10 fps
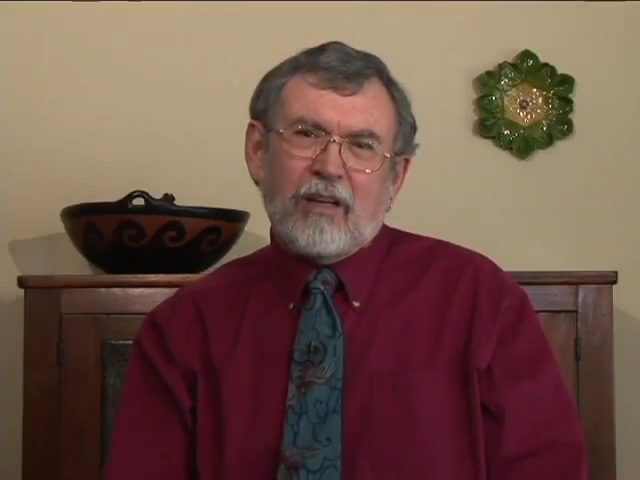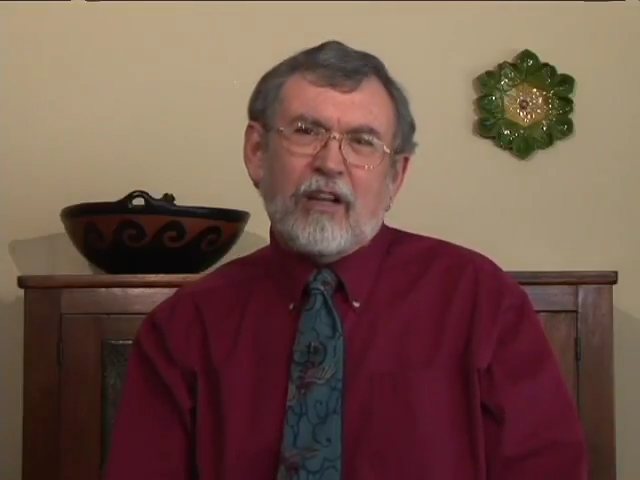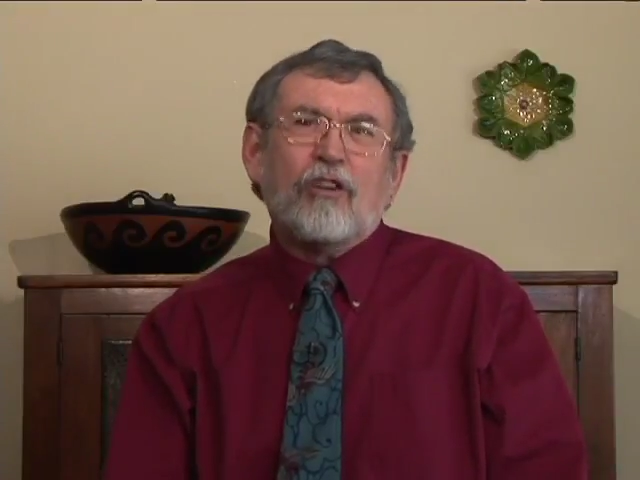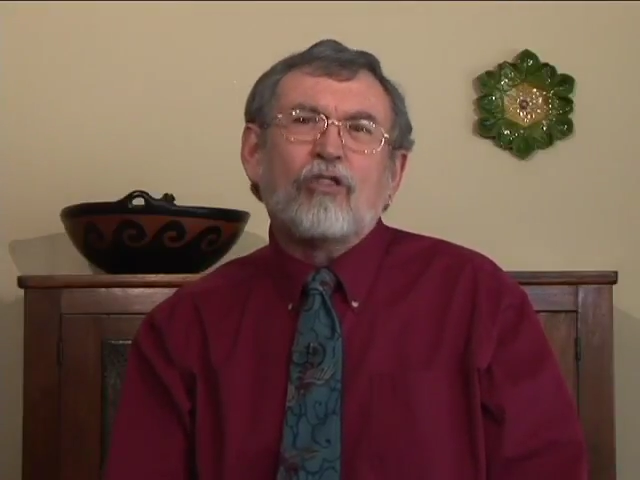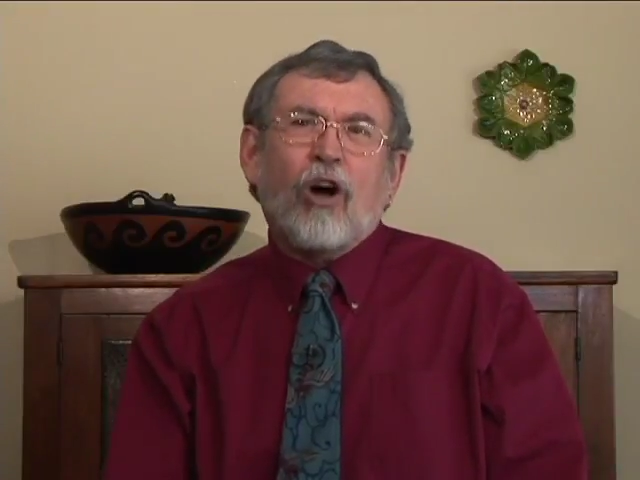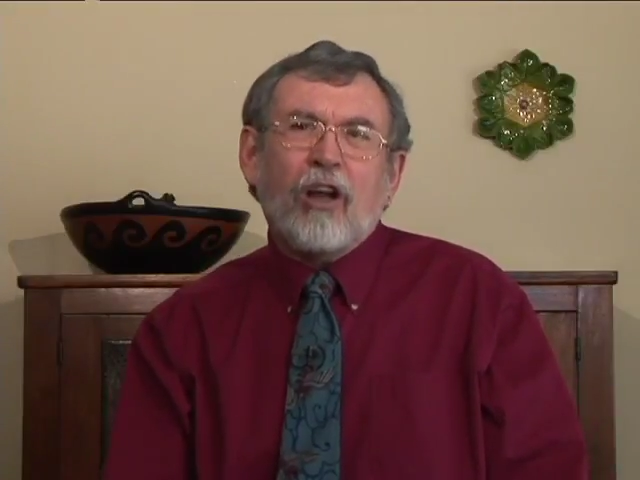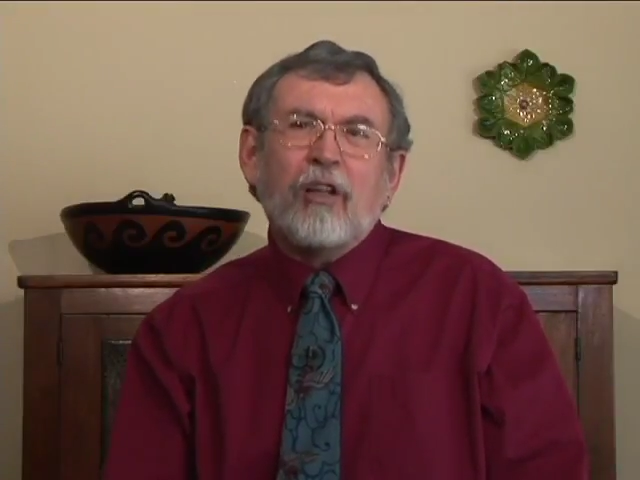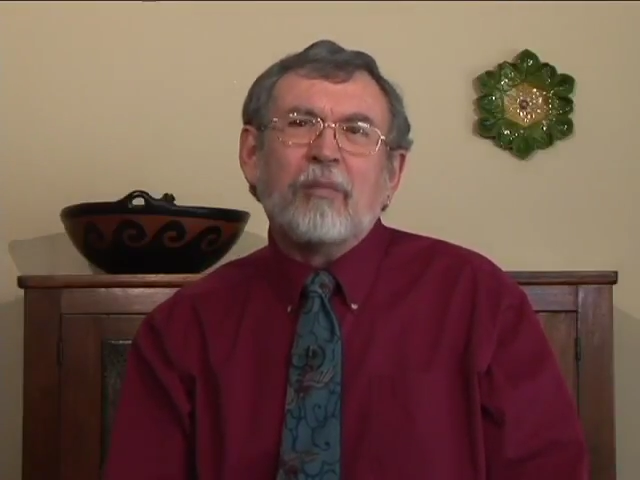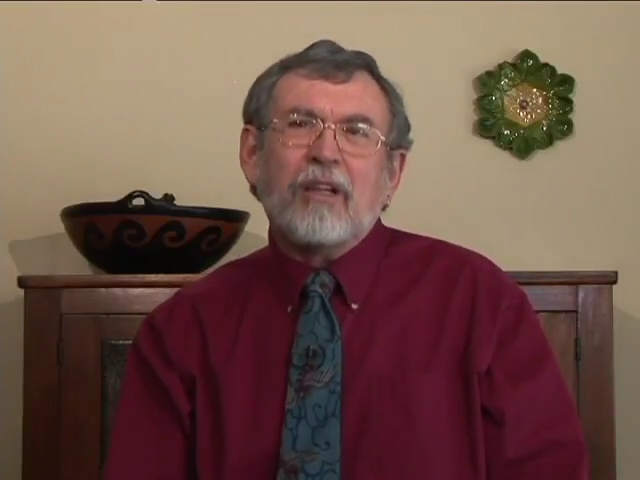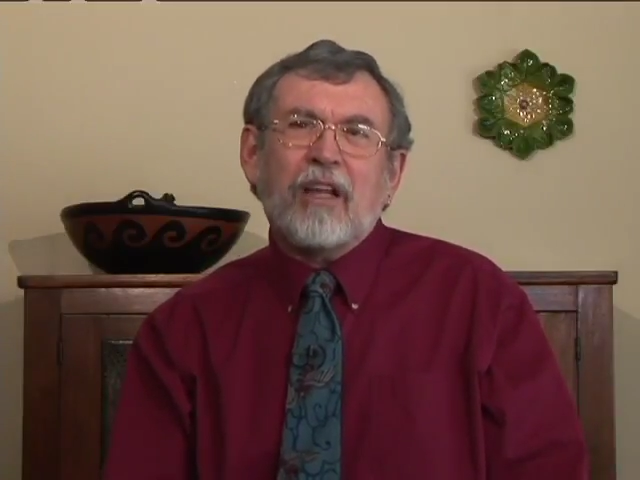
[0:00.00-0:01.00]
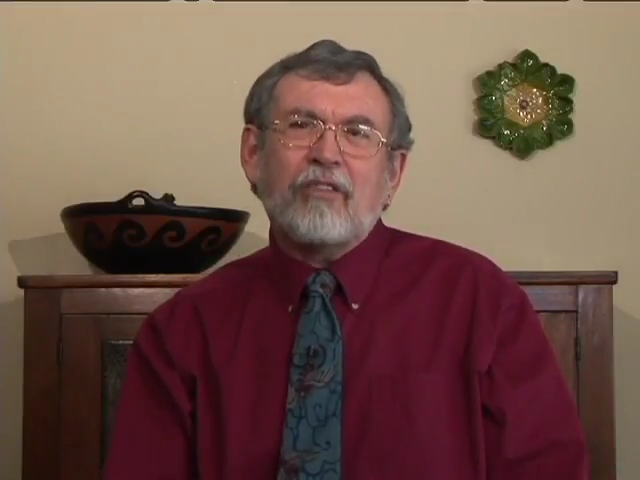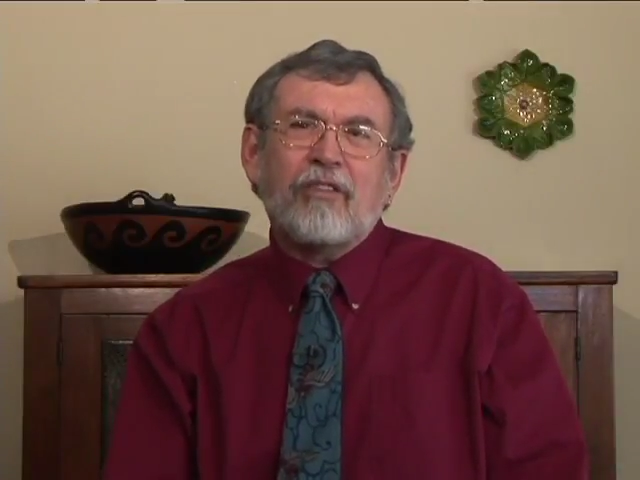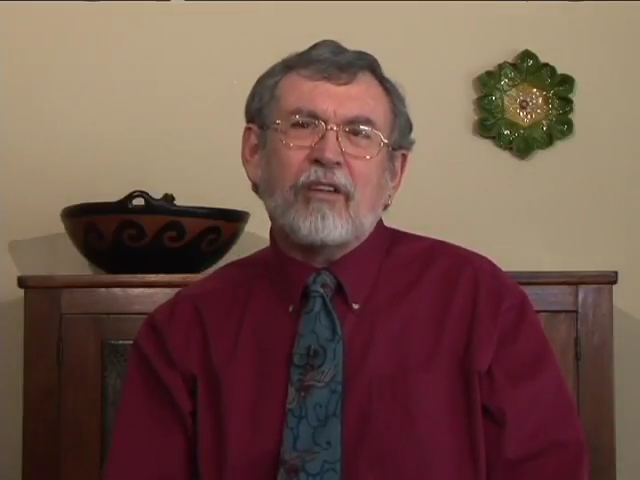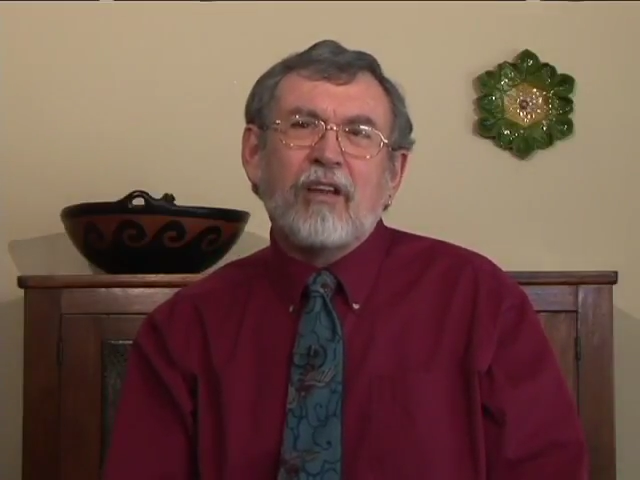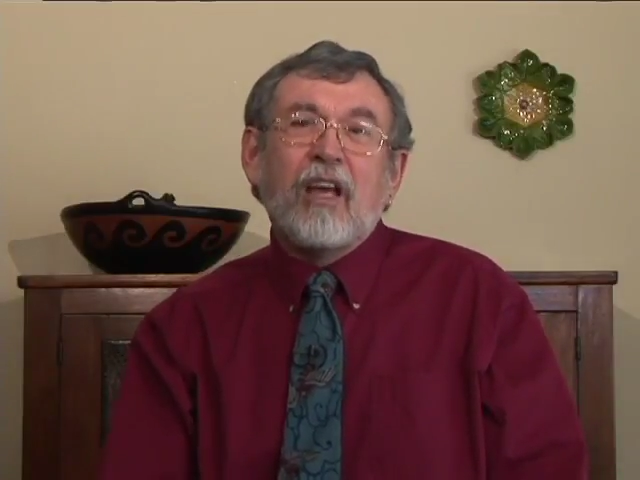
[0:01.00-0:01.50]
and had taught him a
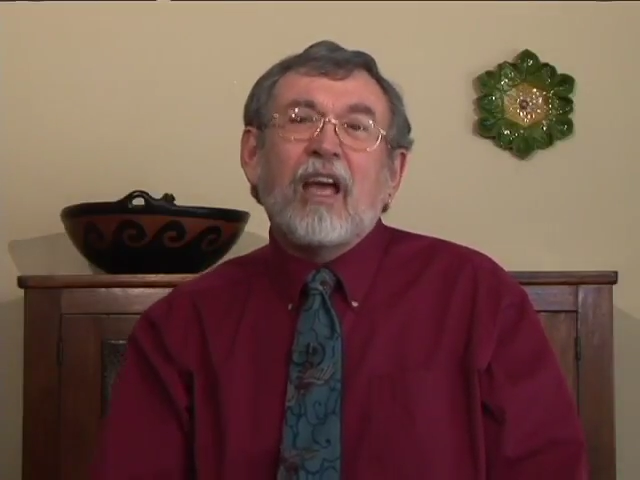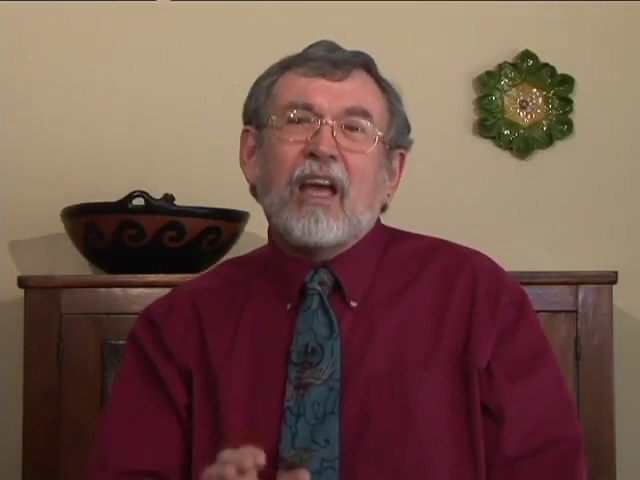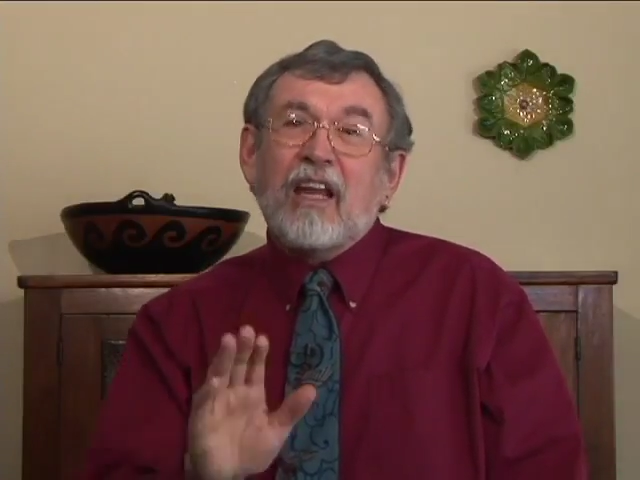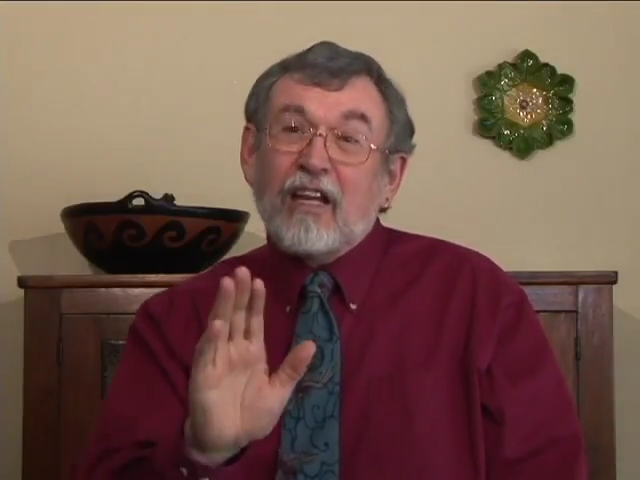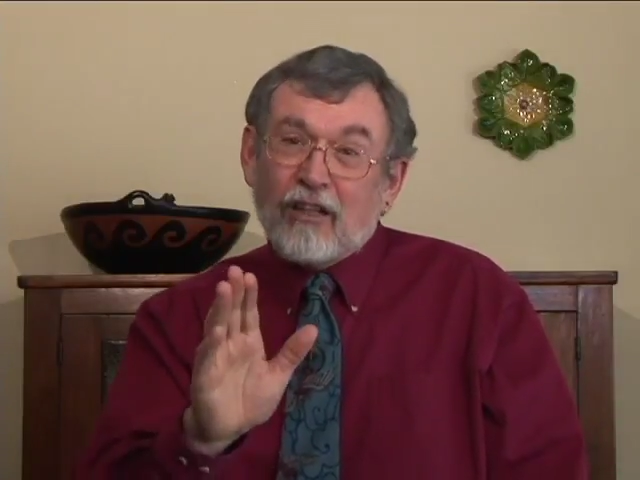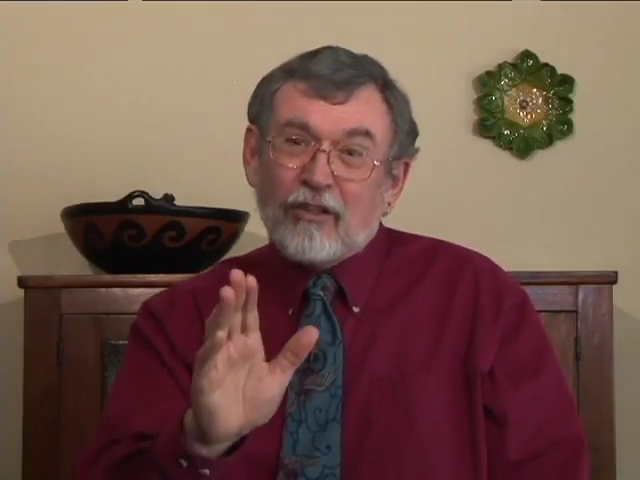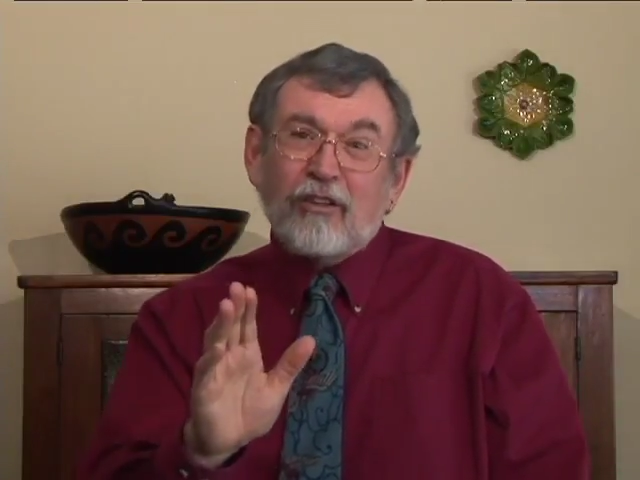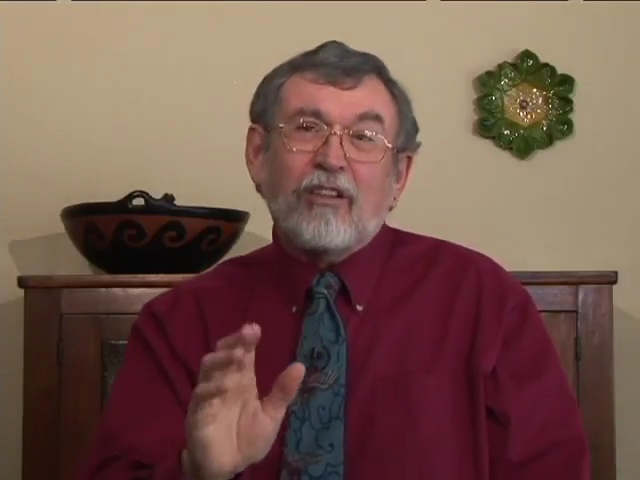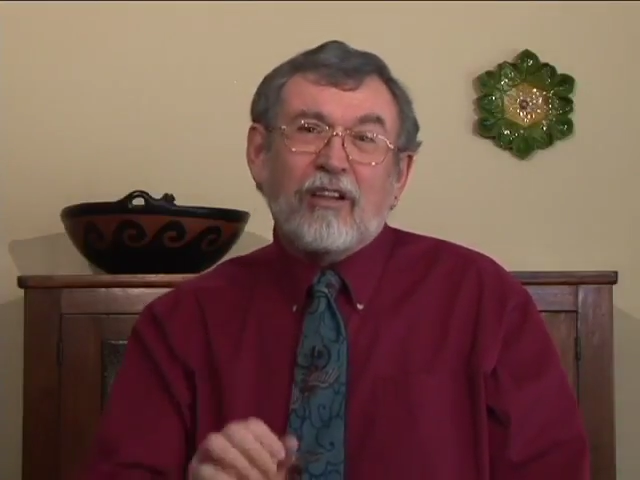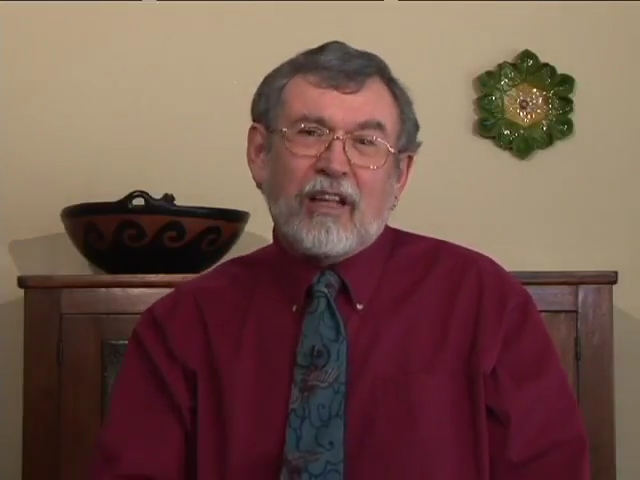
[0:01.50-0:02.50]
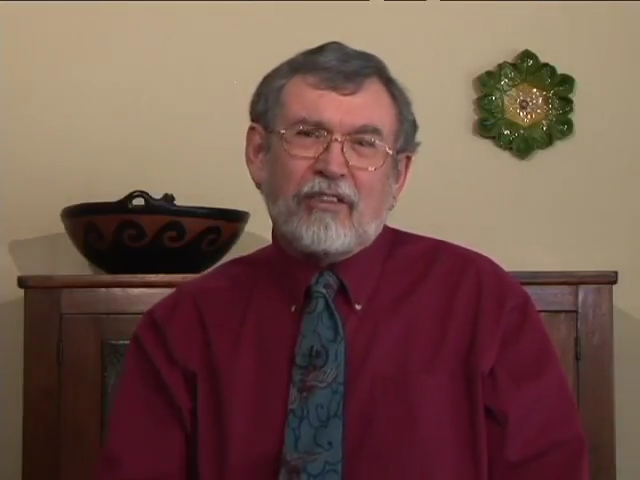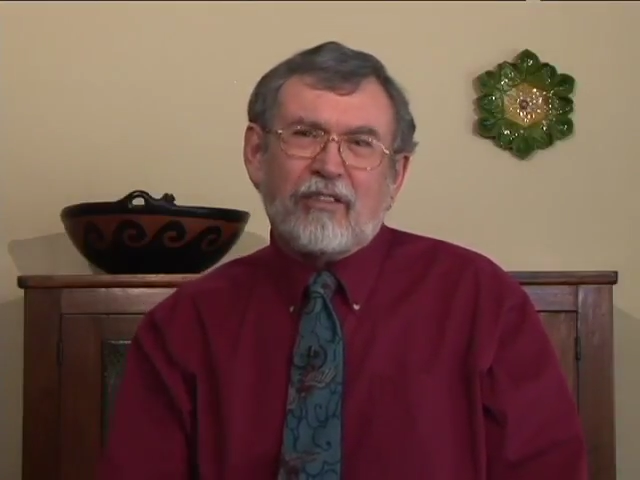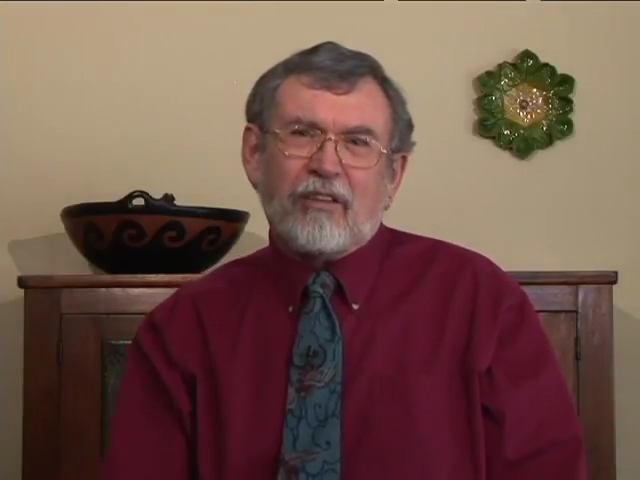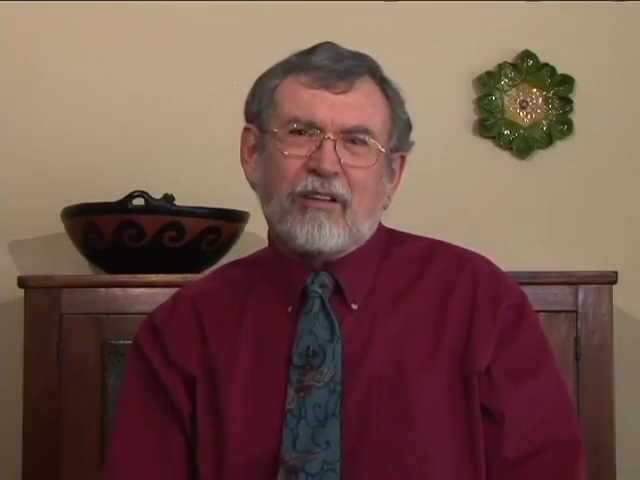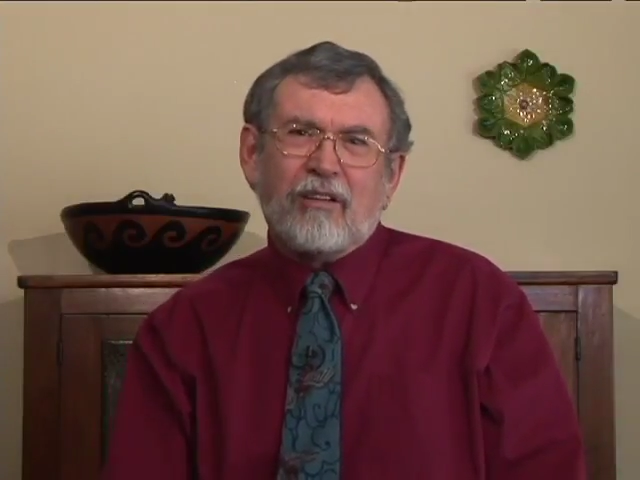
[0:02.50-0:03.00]
lesson and had learned the
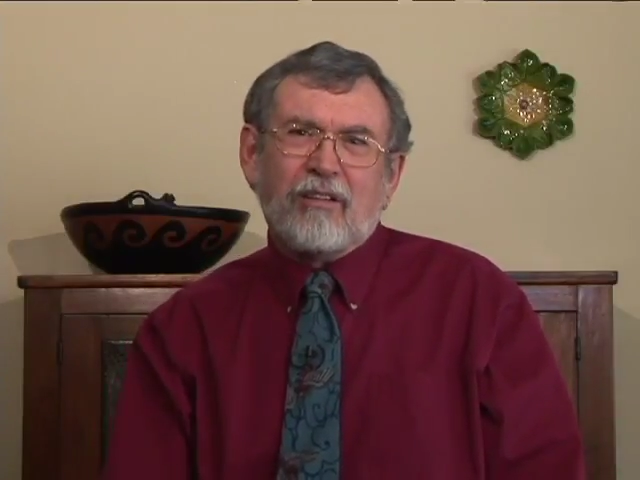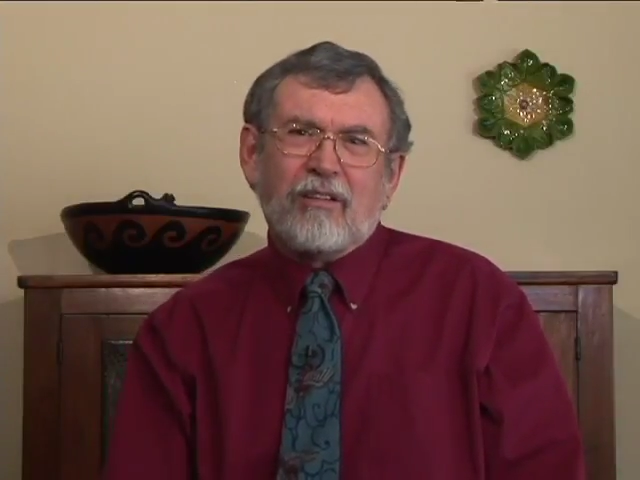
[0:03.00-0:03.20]
lesson